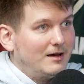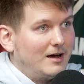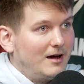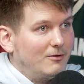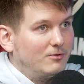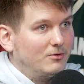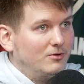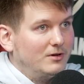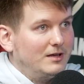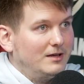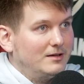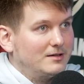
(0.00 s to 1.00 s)
how good
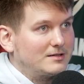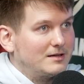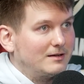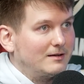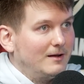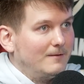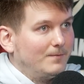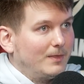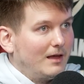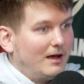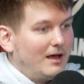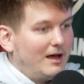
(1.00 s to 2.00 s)
he is, and
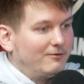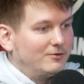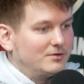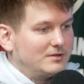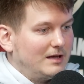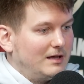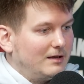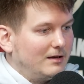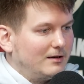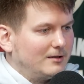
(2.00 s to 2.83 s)
I have to say,